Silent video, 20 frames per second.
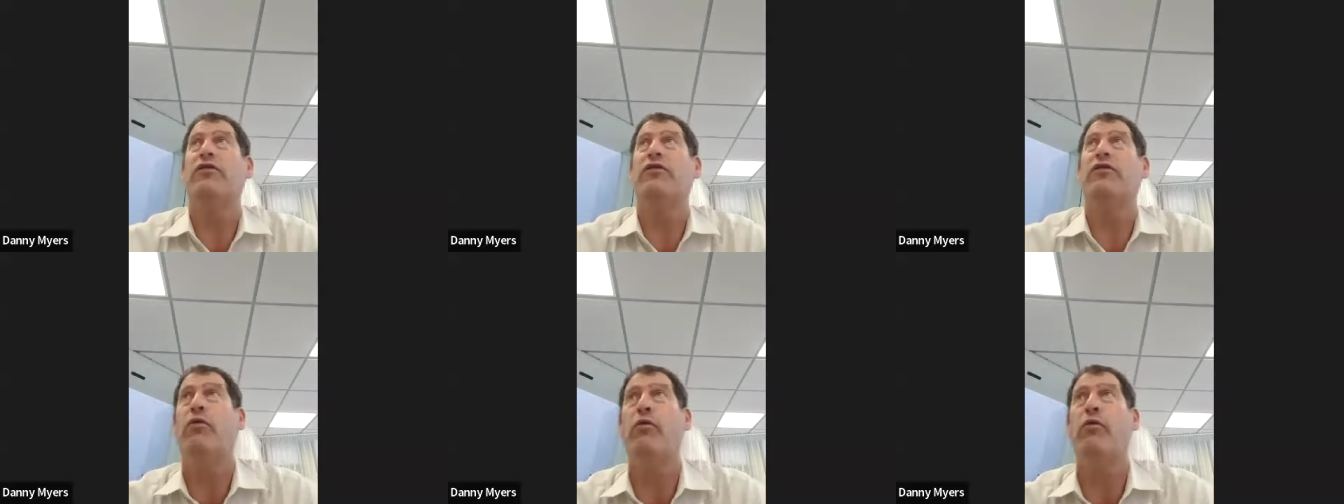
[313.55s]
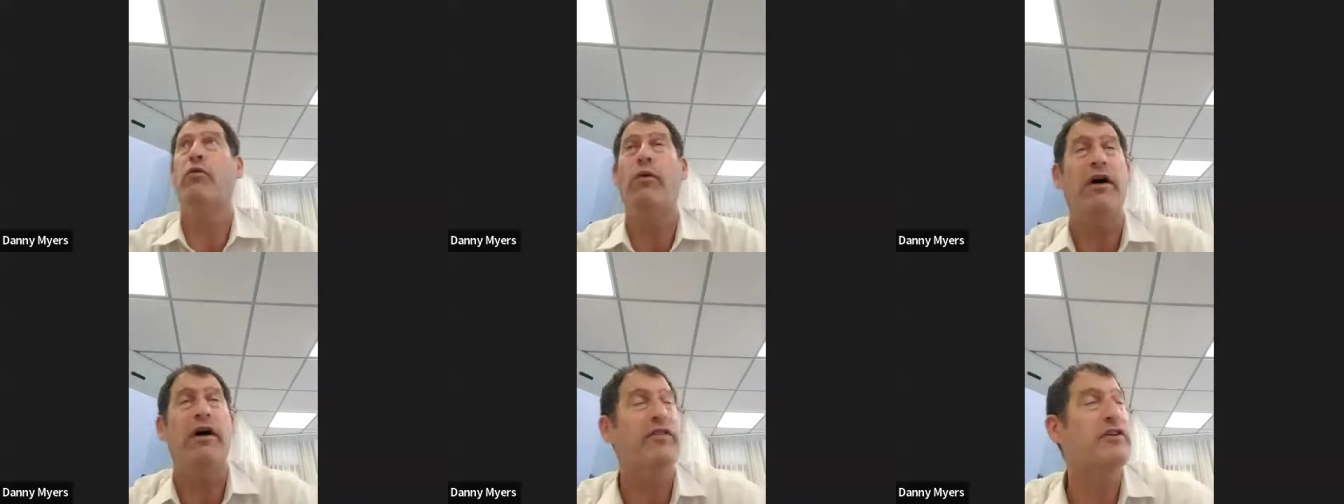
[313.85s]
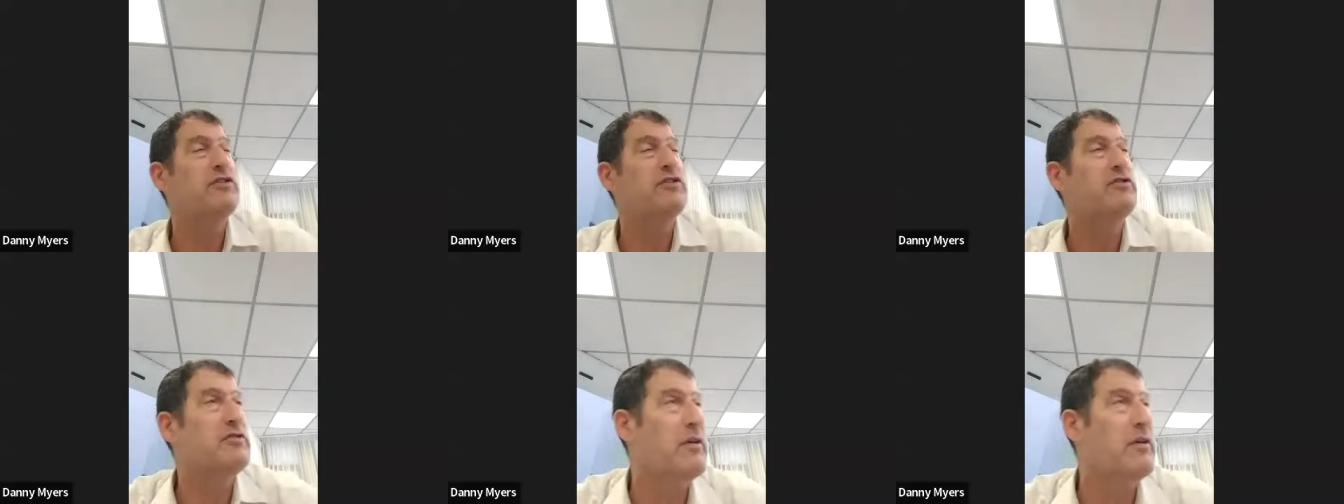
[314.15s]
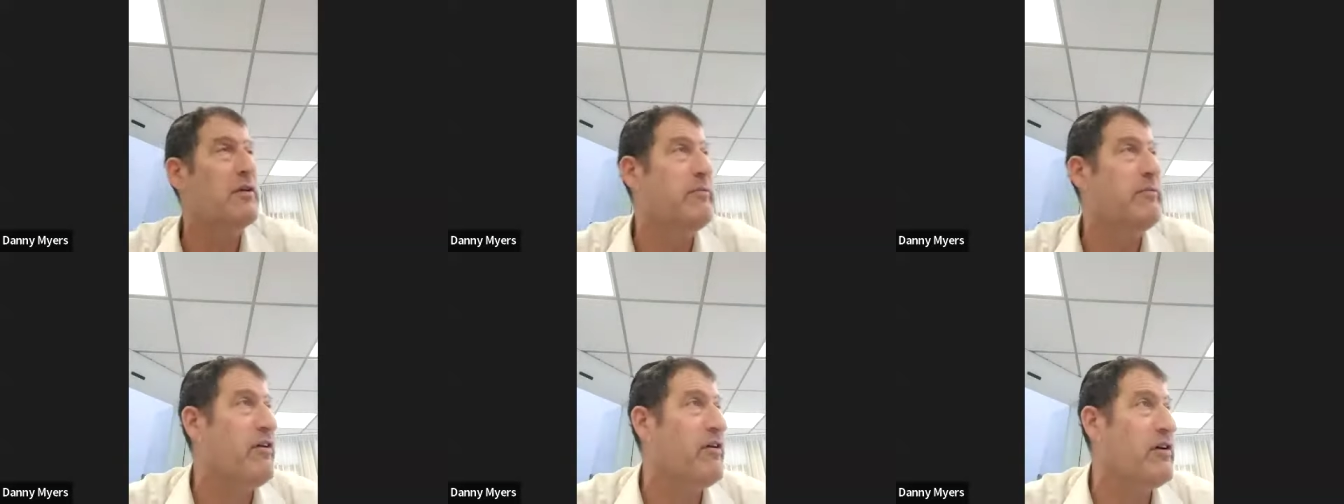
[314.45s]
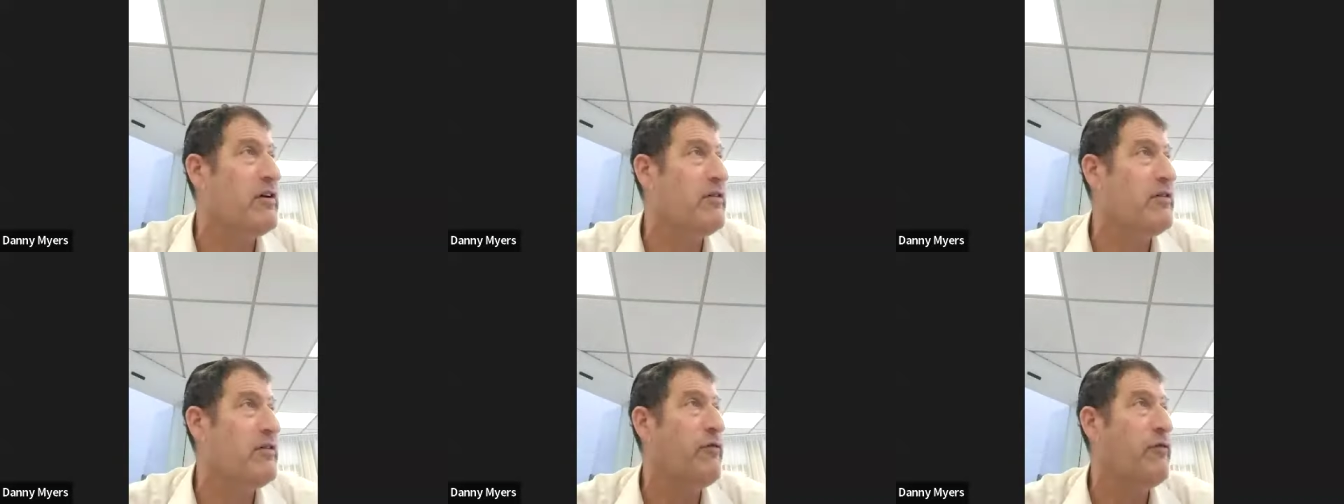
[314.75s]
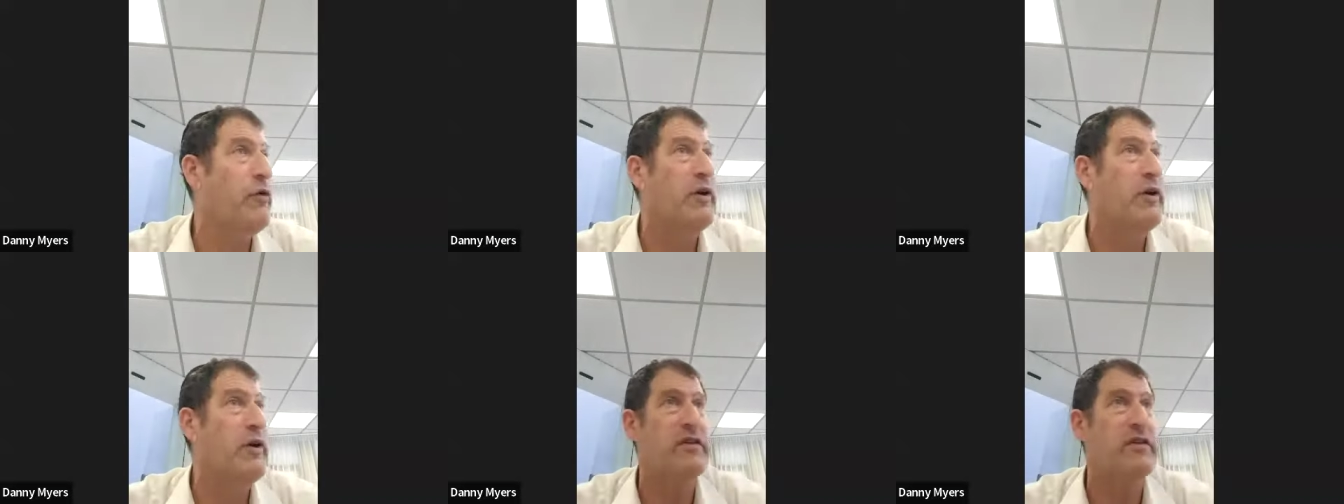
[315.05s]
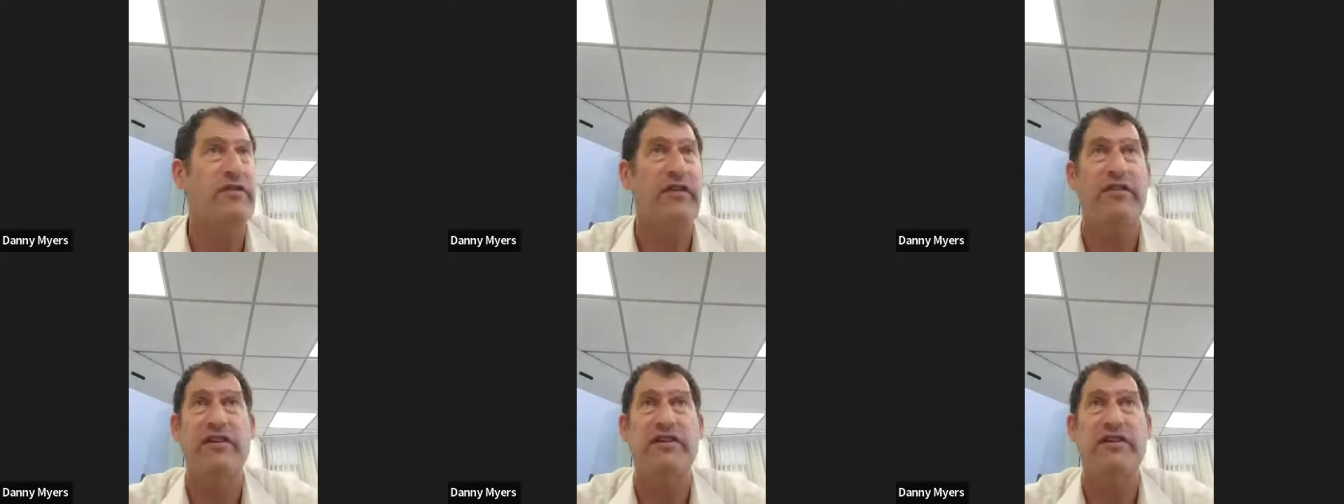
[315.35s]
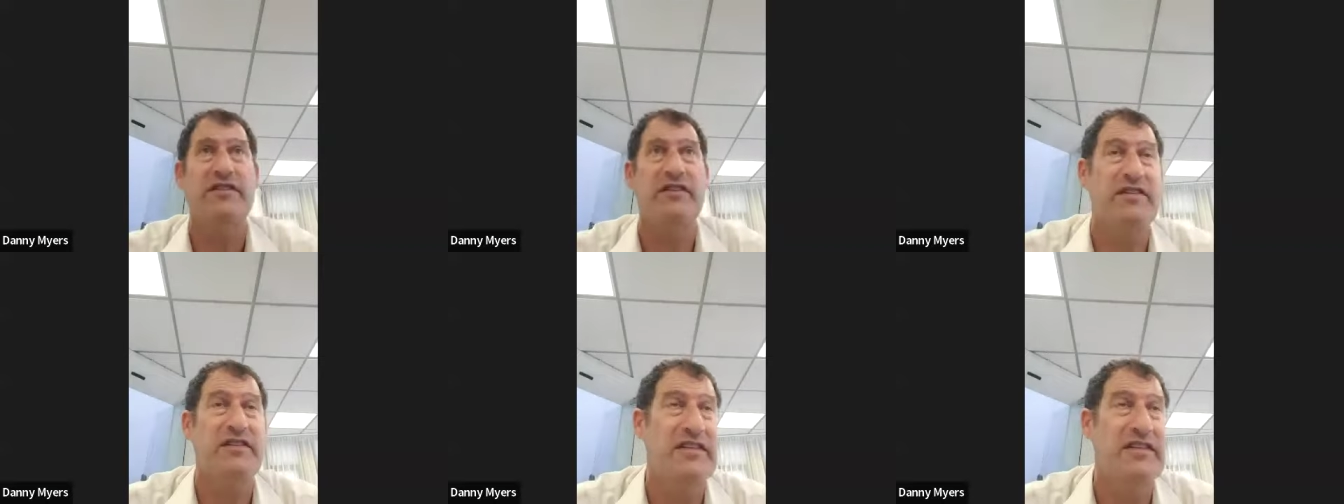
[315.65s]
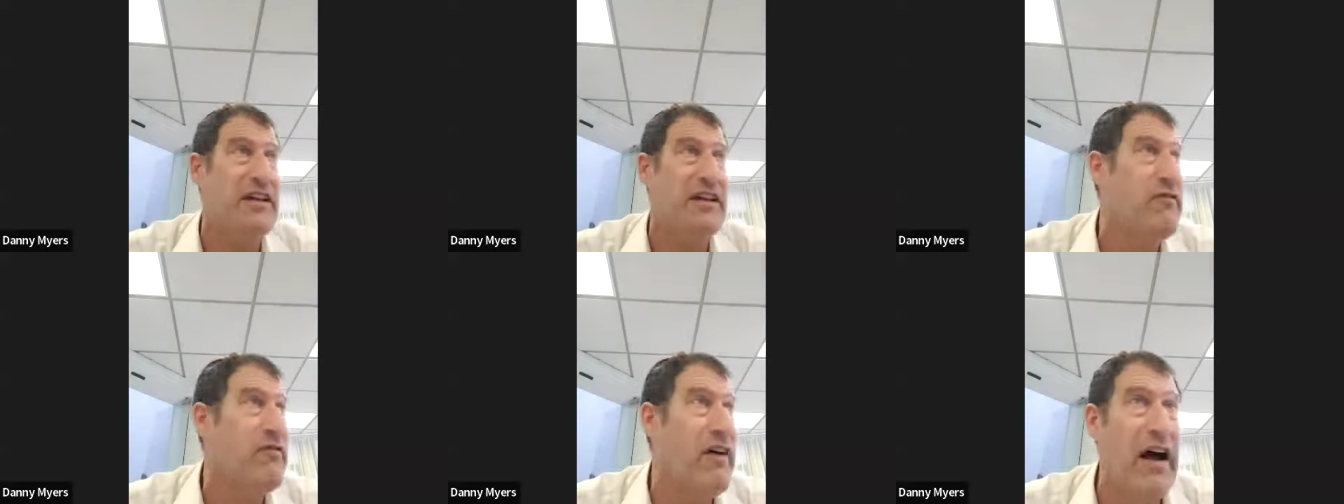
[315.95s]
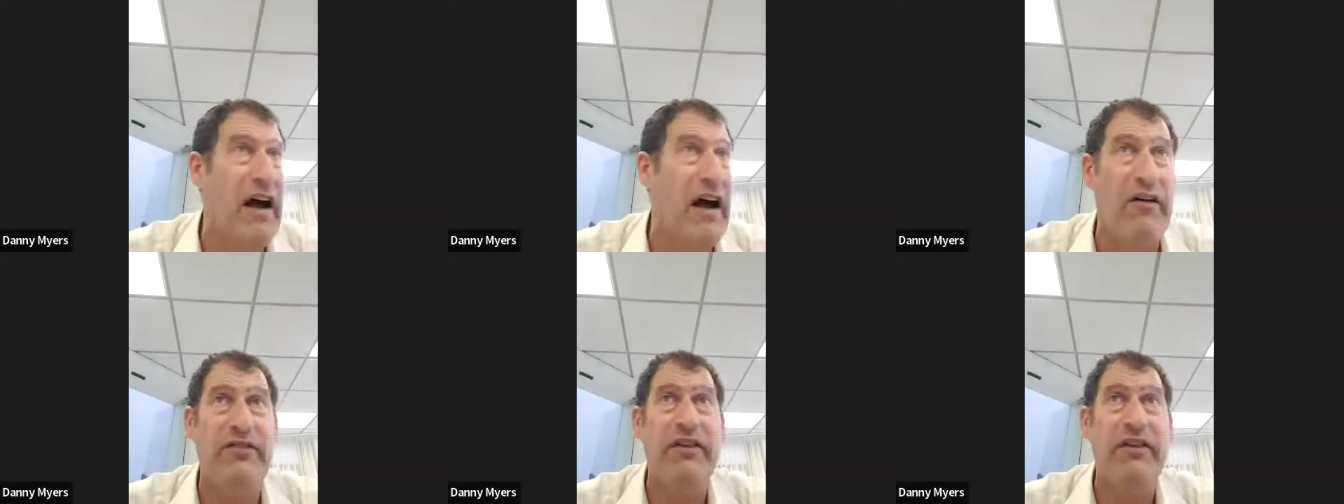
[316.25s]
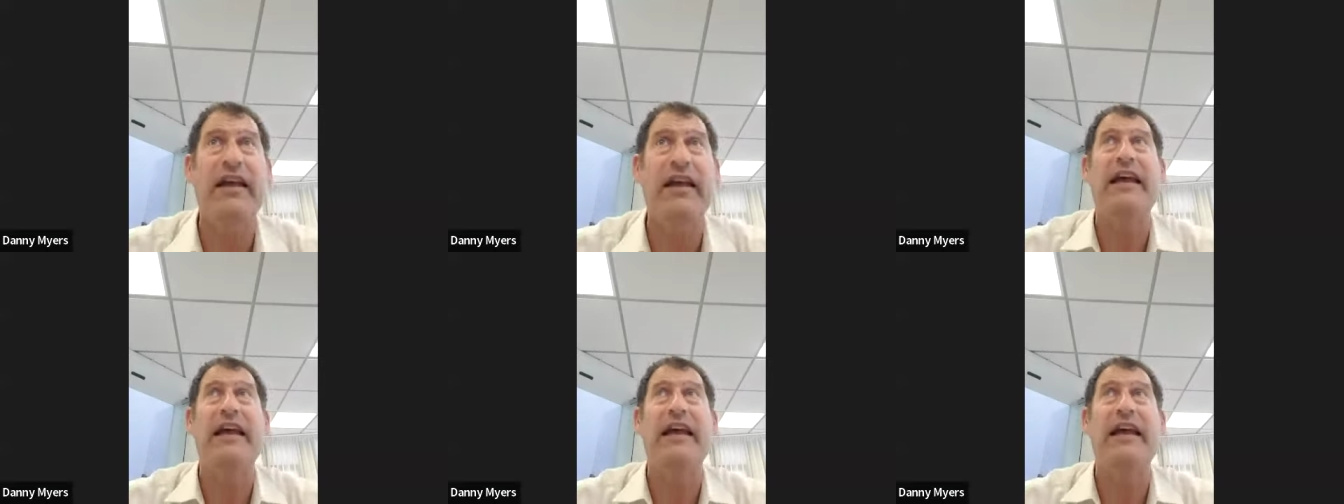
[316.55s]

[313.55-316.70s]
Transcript: the wealthy Jews in America in the 40s, 50s, 60s involved